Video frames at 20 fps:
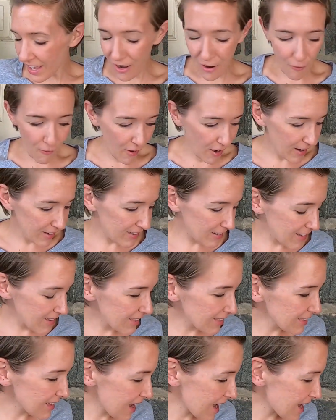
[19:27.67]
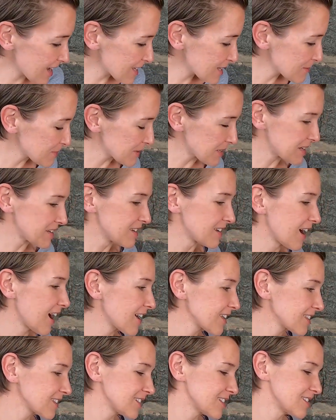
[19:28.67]
All right, last but
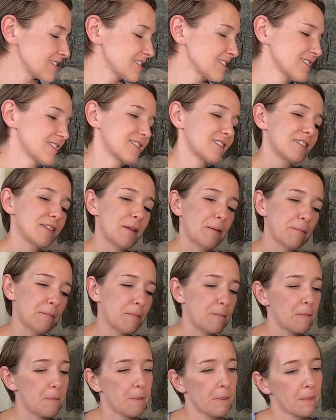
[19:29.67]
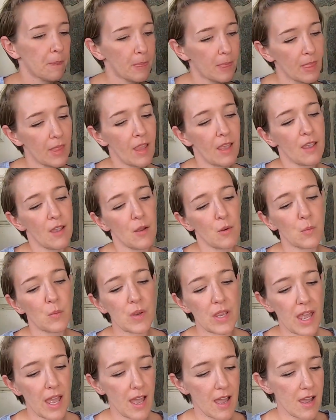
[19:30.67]
not least,
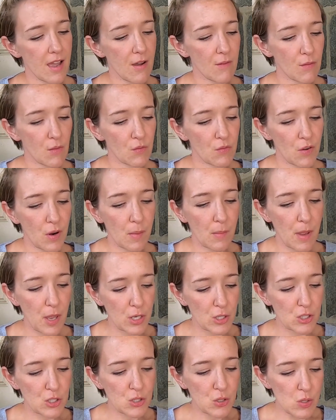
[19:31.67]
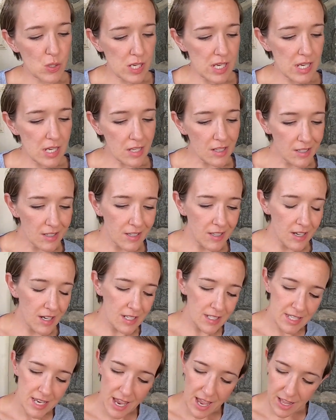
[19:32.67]
we have from Judy in
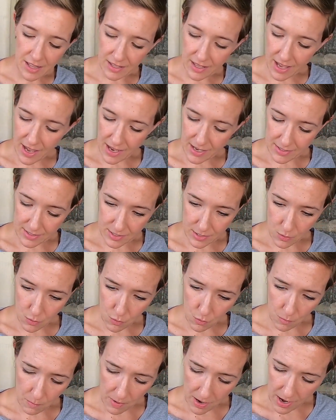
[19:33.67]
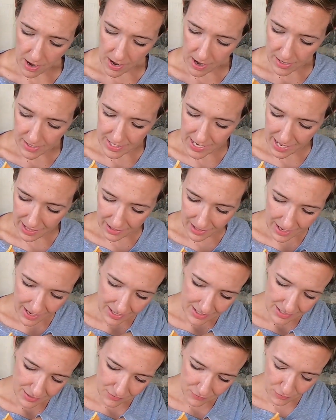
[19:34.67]
Tallahassee. Oh my,
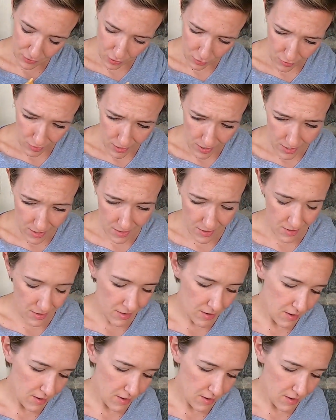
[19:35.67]
Tallahassee, Florida.